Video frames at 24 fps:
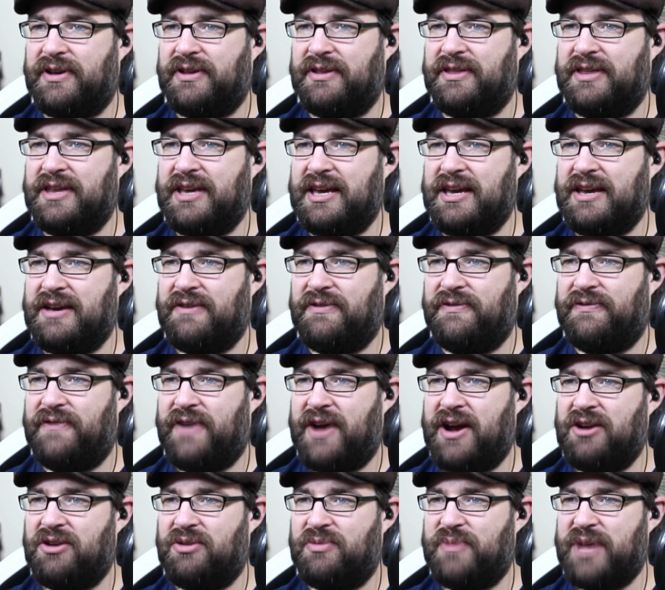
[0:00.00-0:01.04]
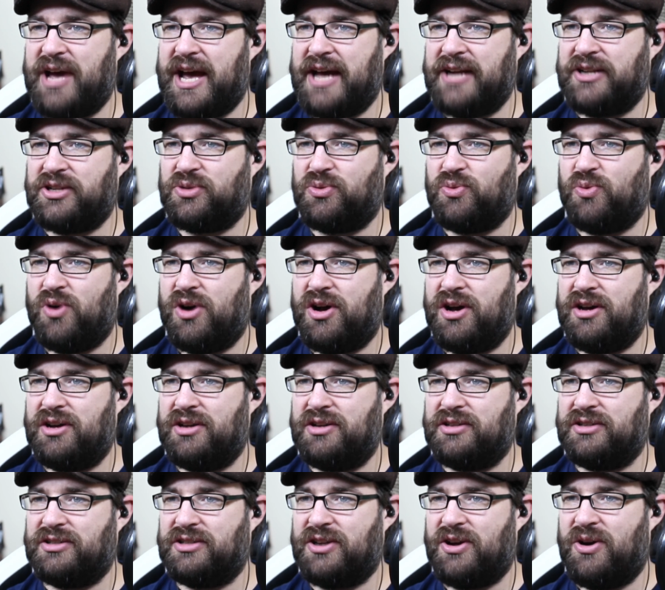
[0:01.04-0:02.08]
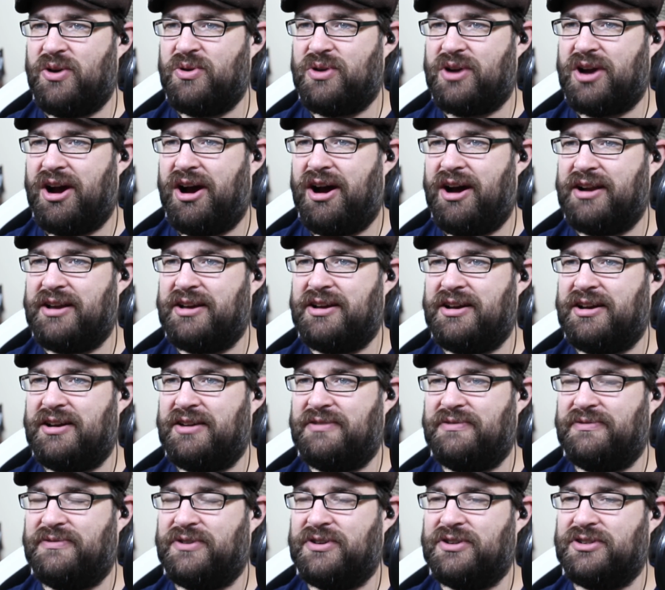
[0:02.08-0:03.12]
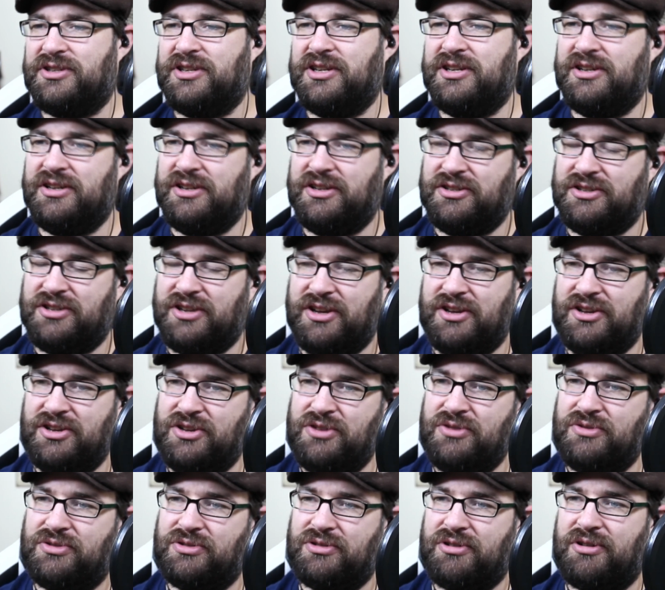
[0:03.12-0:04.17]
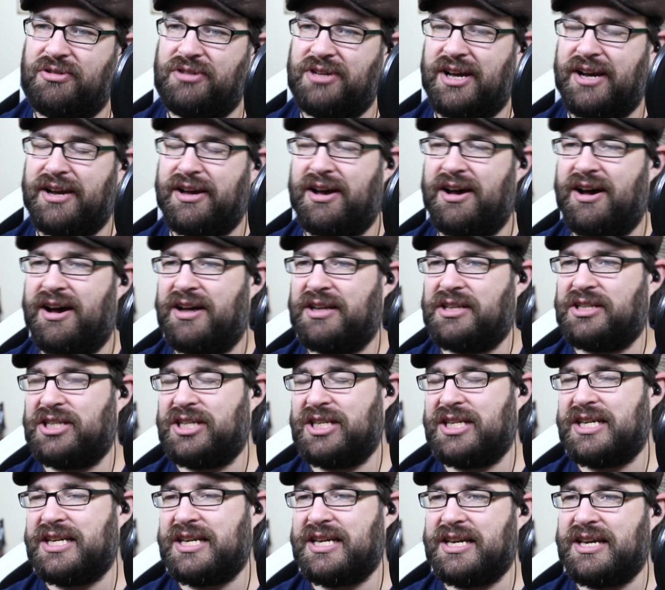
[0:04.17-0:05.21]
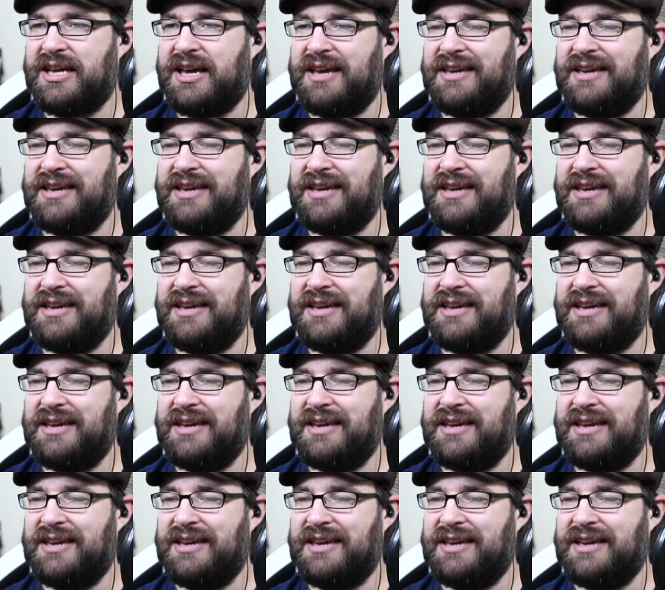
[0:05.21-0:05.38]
the final match was Okada versus Yujiro, Takahashi,